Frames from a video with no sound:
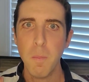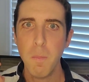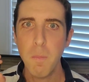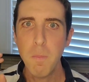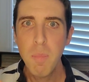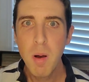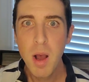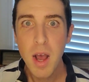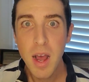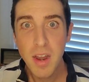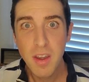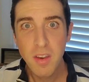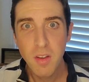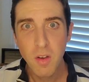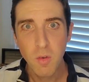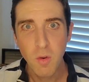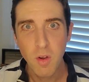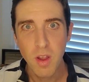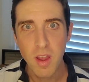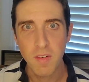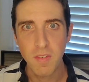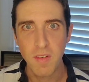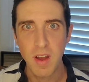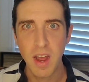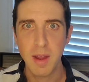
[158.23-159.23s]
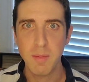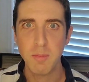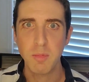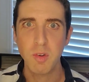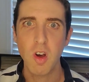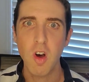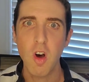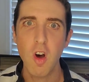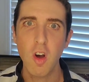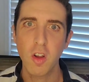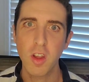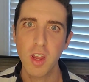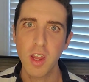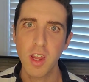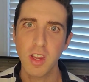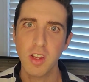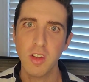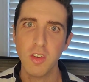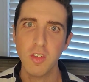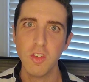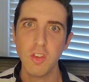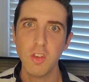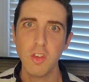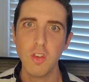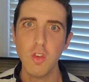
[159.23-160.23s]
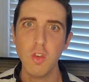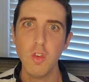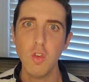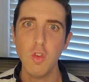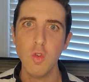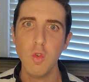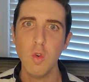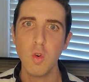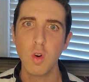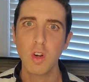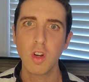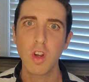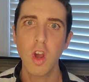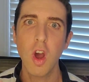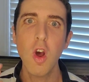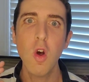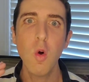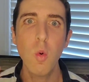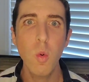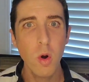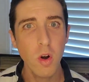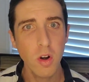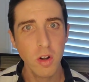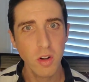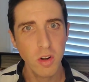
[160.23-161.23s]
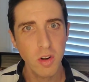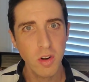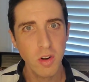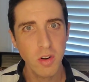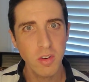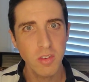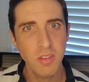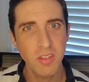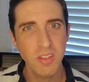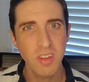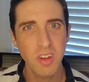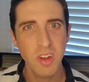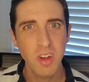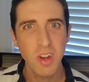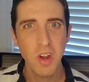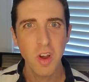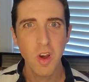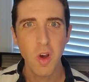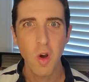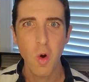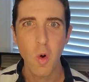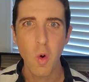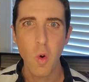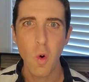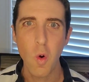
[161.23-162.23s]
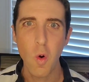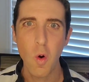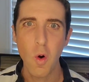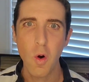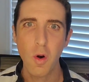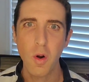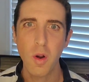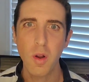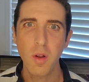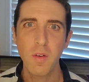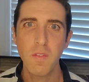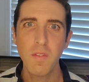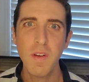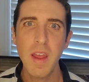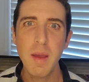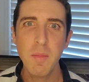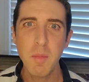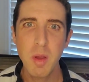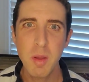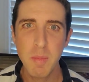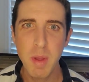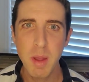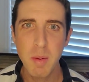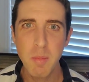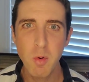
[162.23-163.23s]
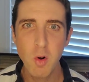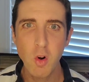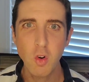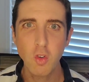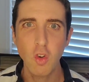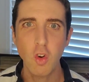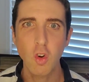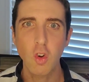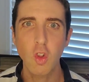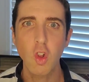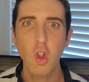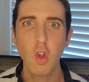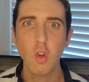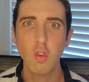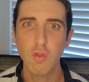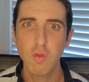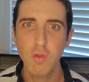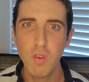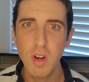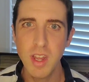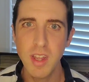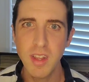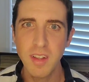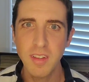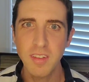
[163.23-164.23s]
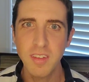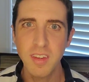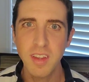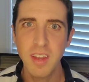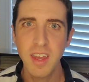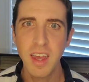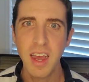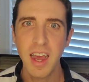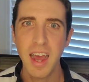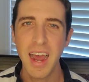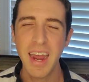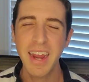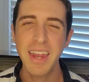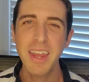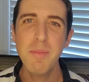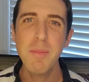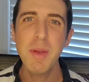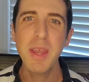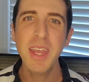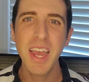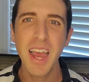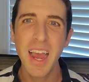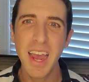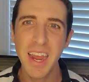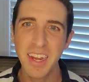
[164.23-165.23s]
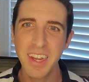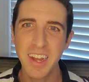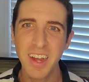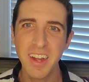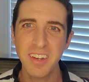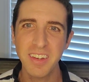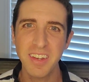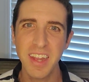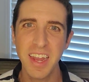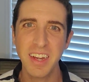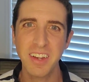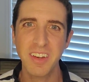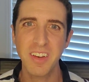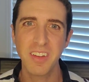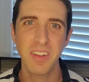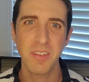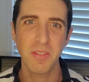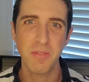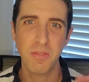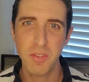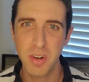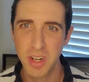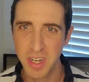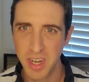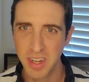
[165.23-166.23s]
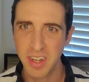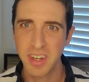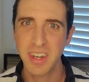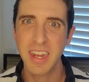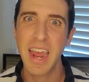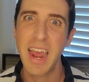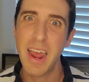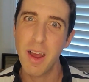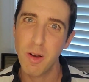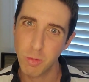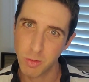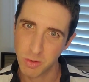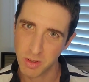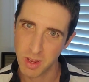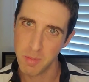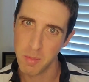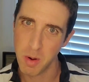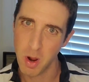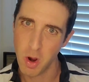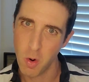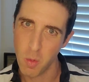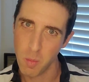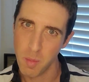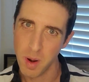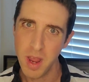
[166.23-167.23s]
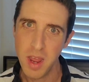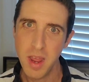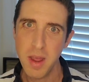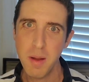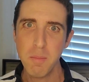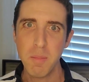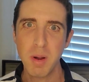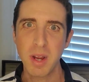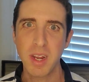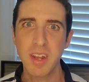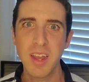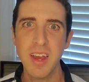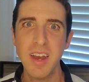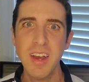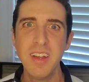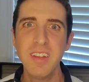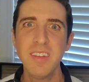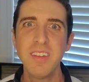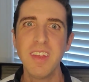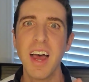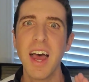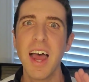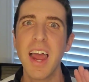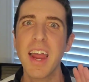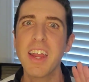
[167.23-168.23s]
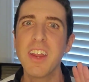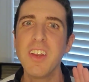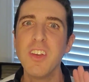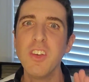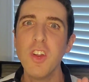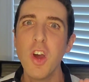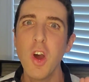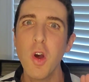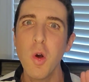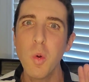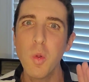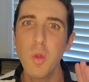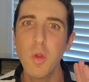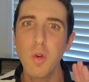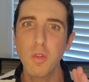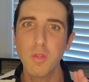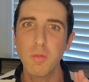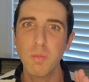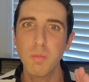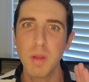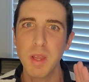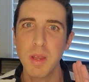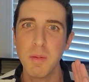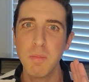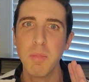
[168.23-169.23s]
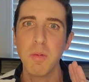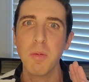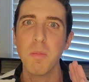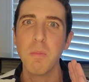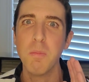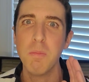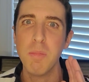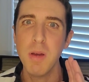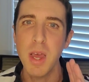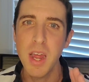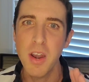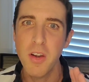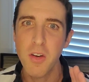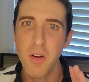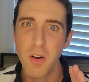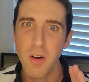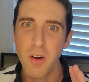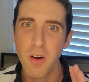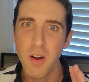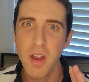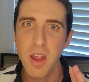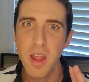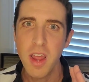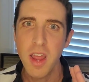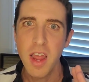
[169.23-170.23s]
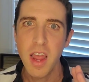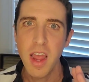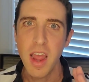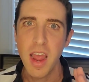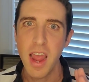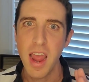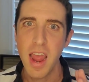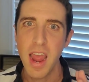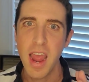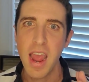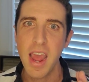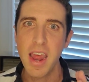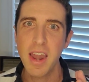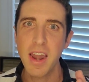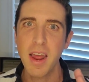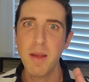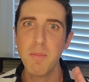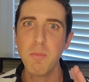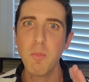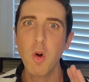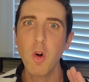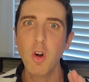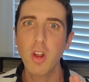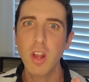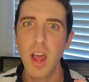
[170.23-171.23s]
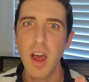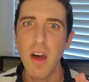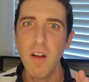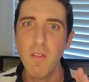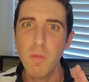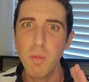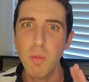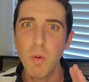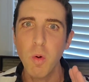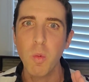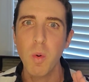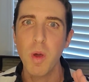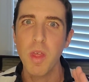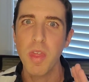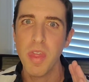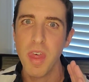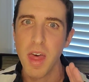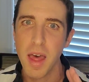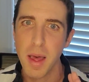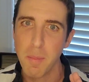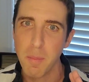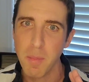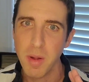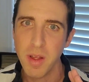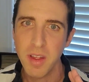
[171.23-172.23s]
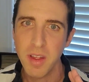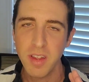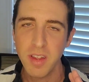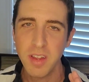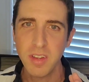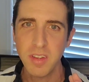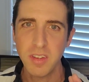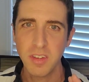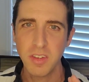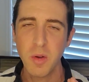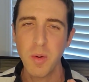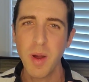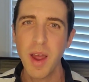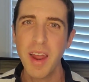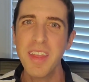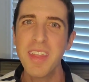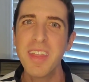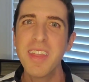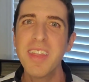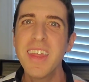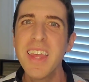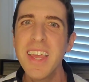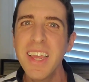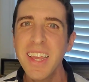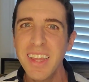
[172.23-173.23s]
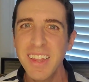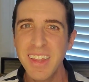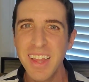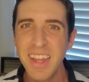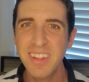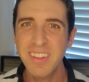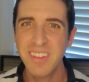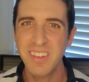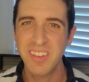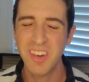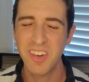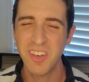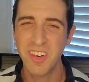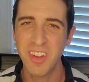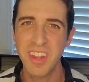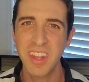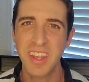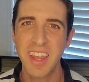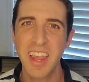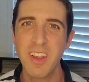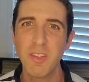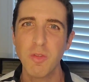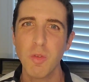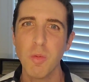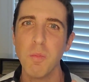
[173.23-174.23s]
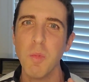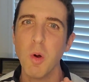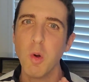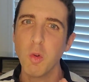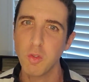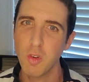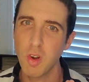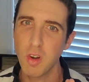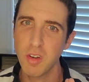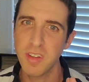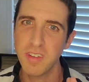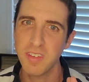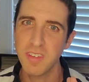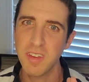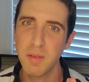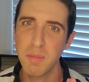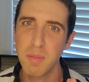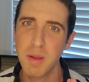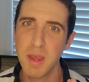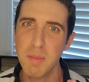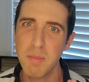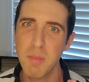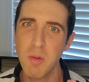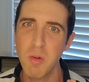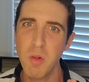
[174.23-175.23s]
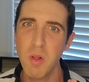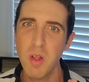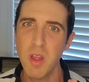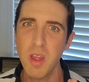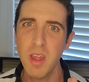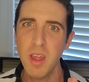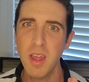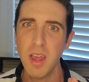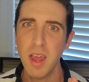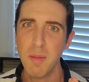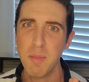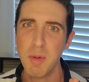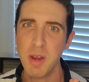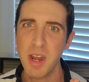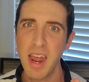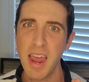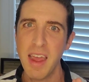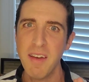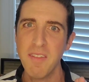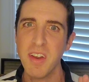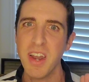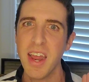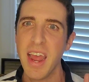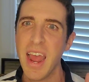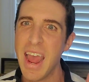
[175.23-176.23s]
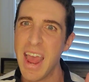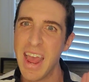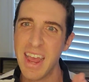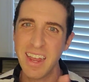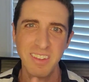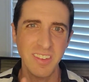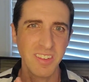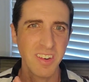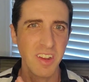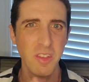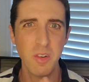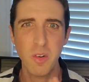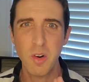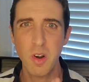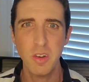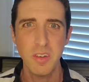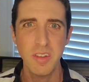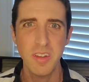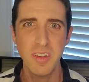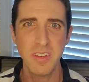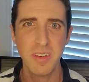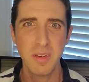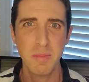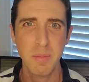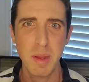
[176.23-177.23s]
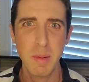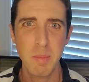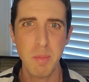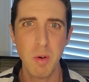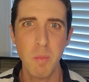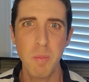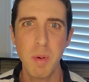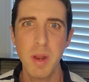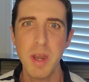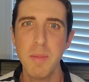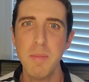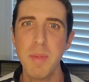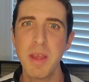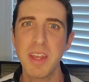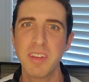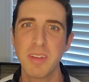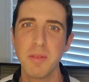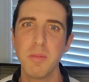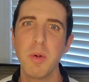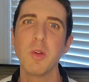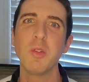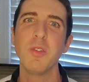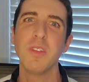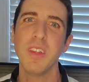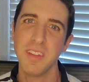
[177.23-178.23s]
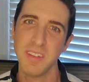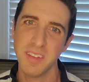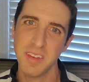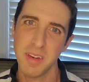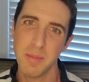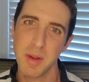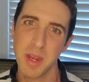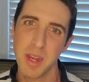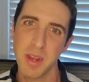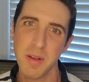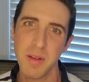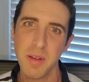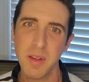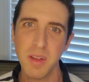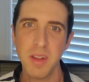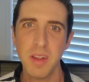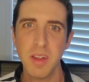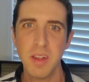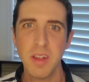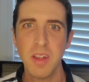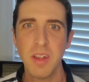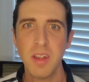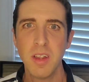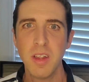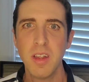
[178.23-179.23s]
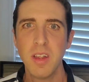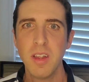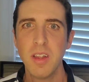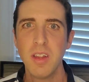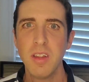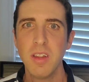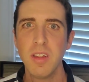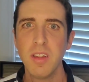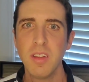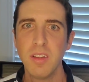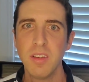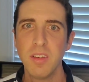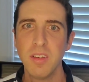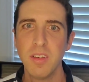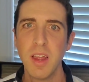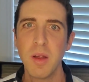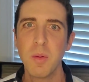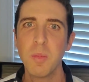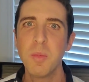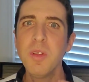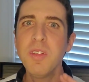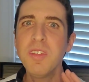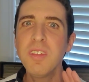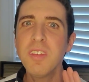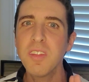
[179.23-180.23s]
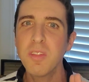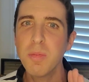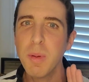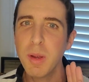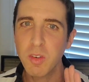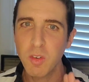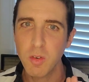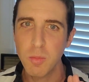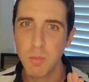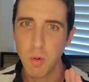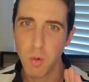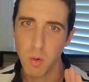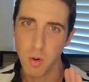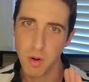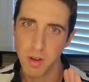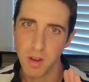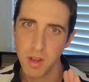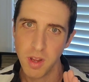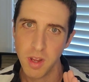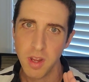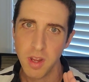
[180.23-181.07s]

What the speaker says: But if I'm talking to coworkers or family members or close friends, I can make eye contact till the freaking cows come home because I know those people better and I'm more comfortable with them. So I think that's generally the case with most autistic people. I mean, I haven't asked other autistic people, but it makes the most sense to me. Now, this is especially important.